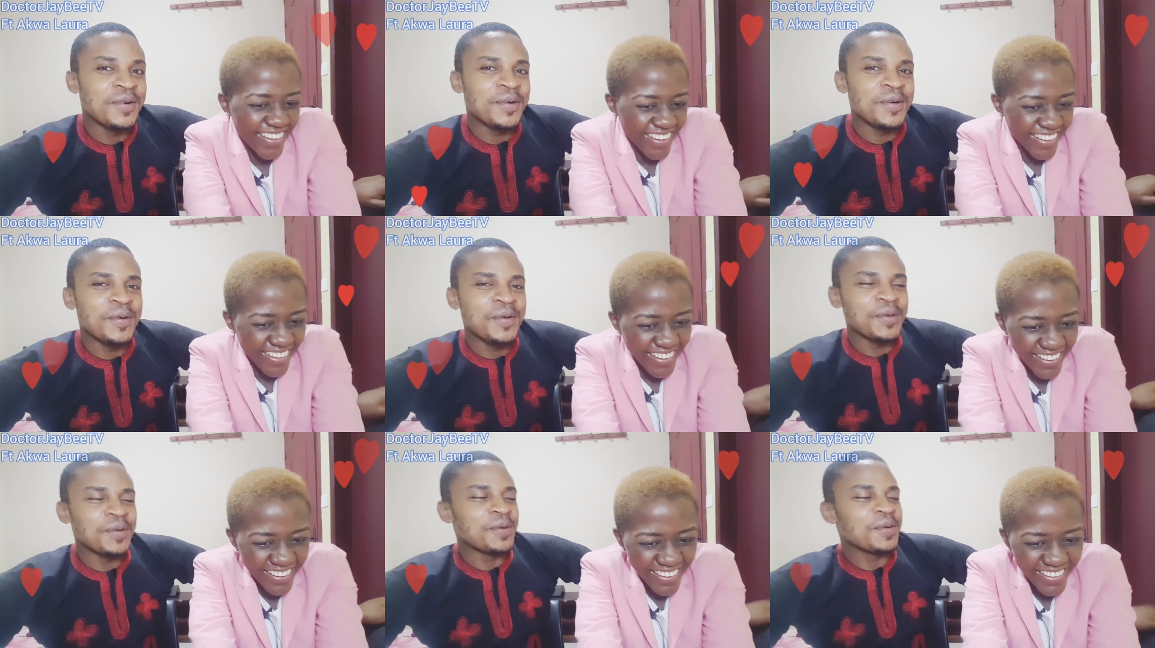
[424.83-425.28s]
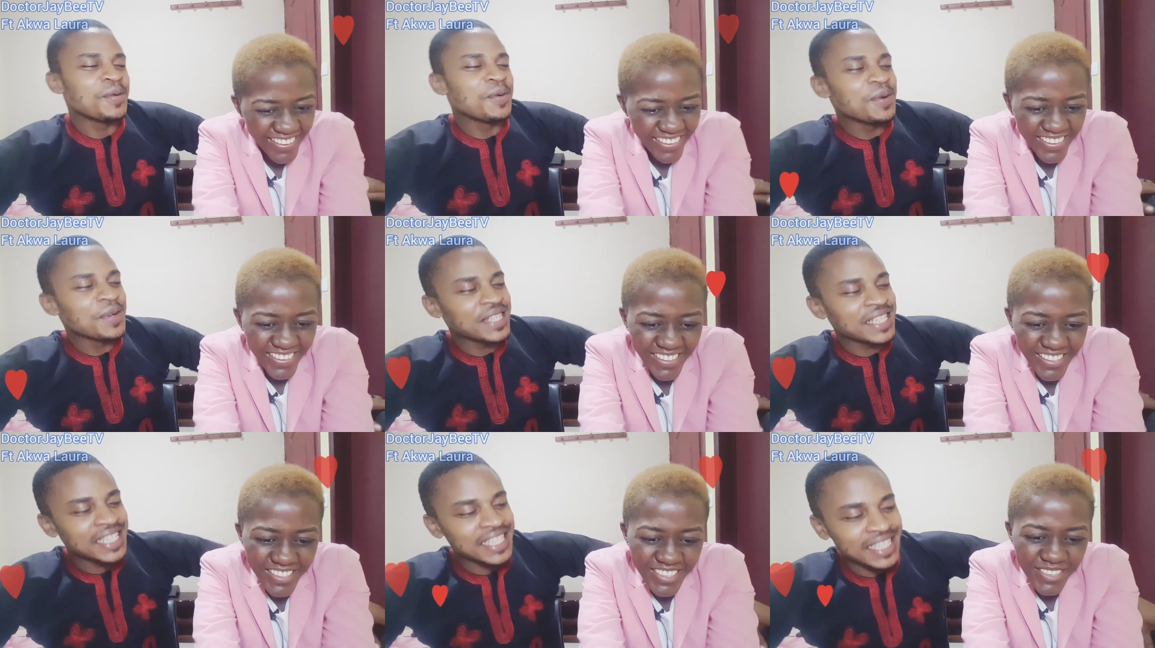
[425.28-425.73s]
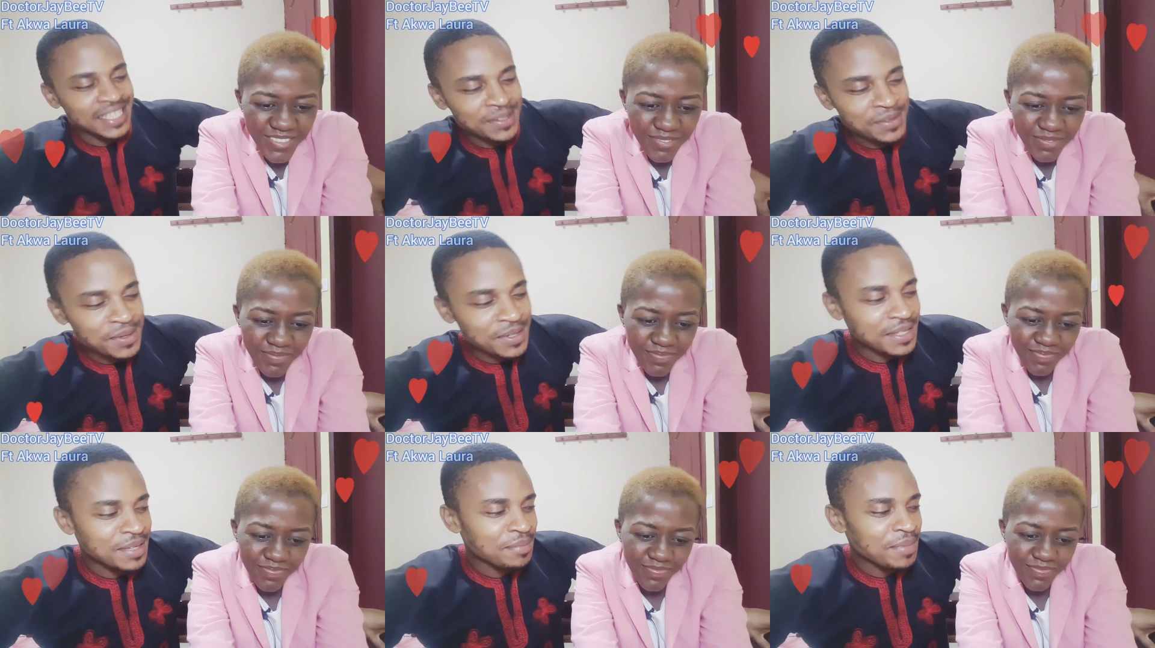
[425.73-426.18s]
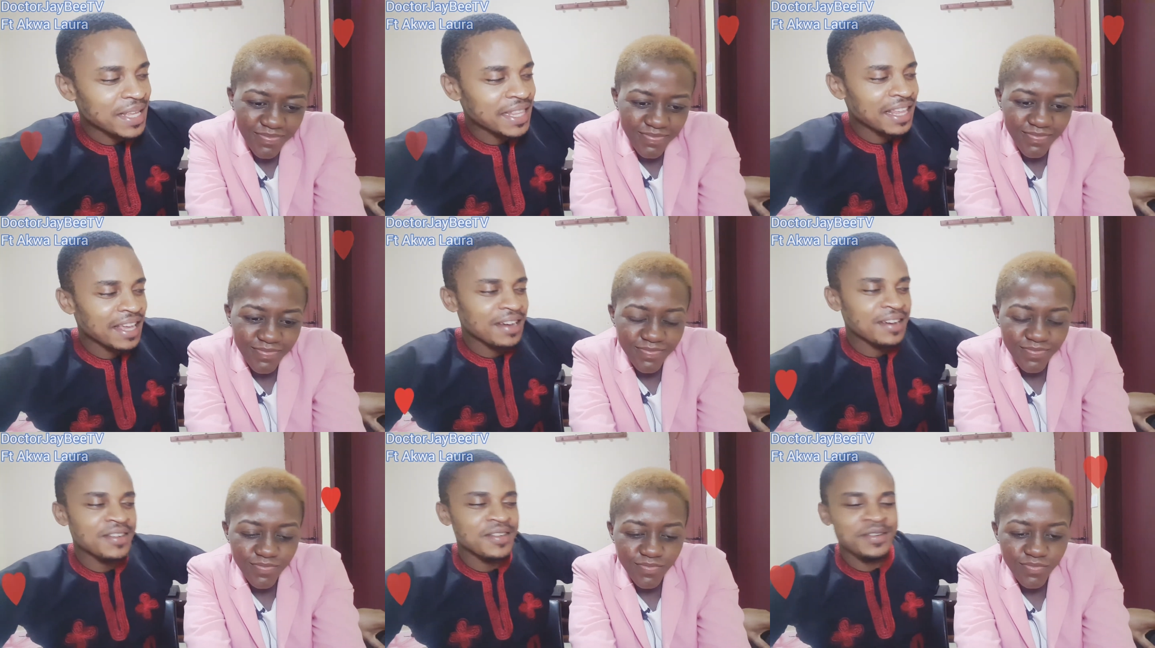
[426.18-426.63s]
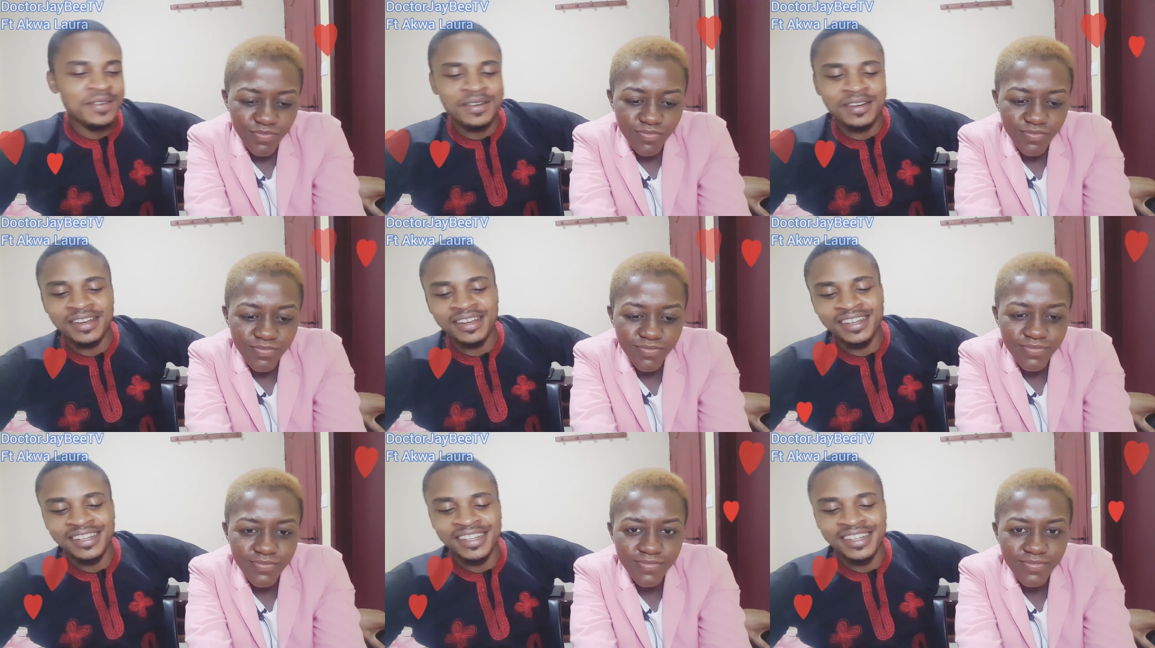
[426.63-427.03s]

Speaker 1: Who is the better cook?